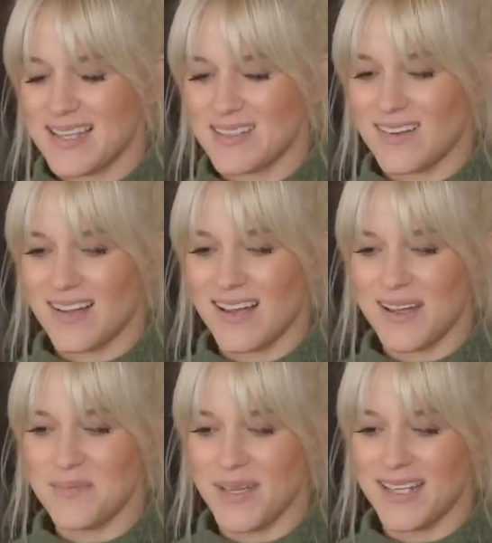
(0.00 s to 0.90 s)
that's all
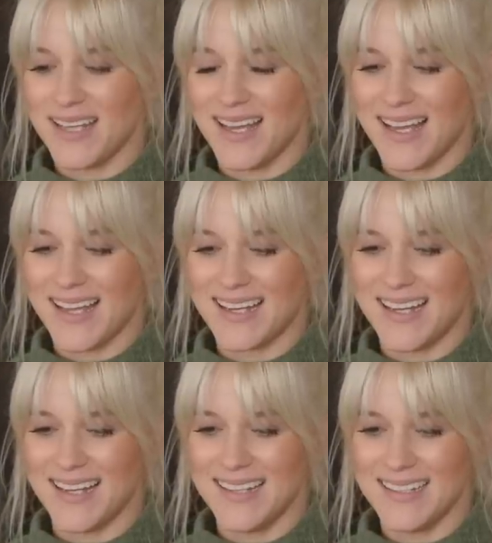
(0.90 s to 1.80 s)
God. But I
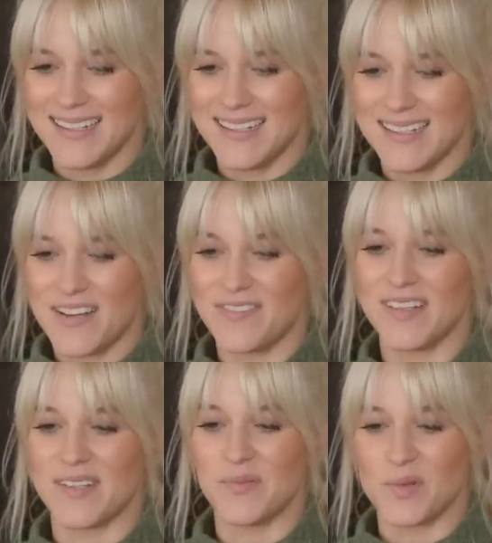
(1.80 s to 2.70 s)
uh,
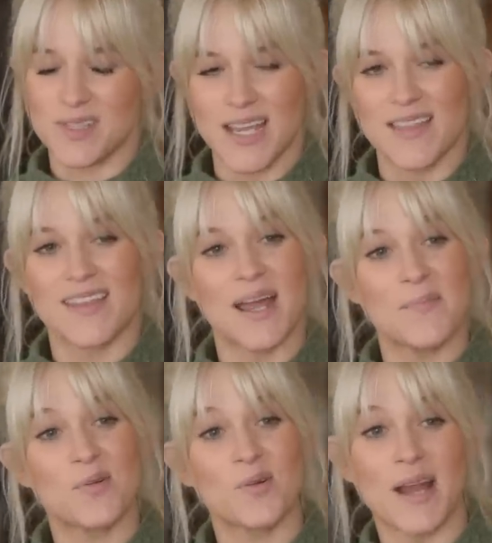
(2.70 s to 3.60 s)
definitely will say that I
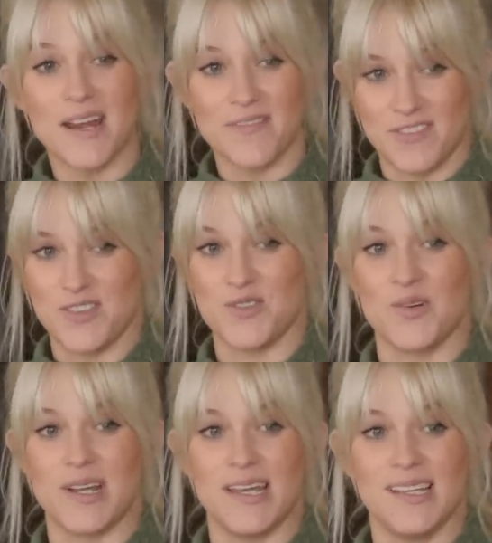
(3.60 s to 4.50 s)
prayed for
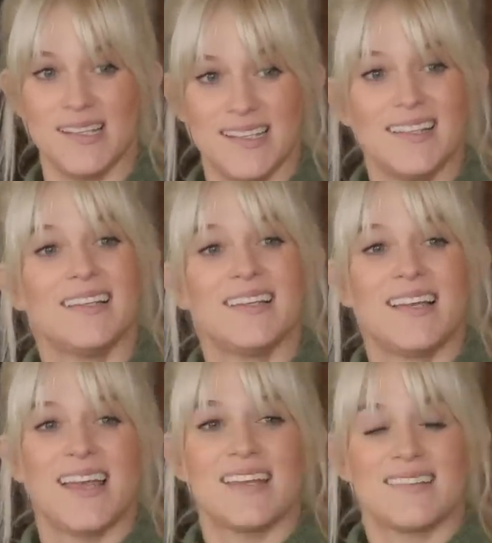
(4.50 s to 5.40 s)
joy,
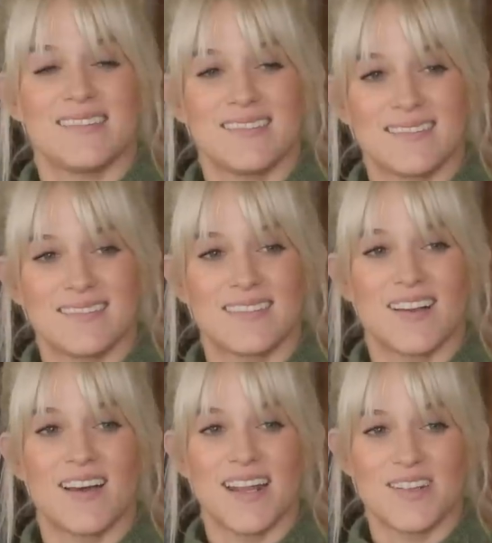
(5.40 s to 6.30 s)
and
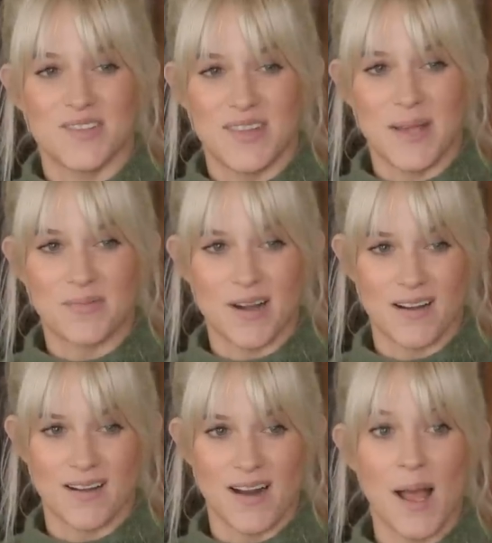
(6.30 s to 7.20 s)
God answered that
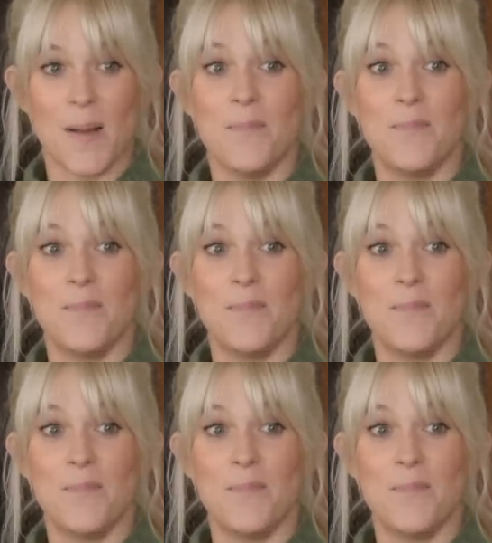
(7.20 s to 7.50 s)
prayer yeah.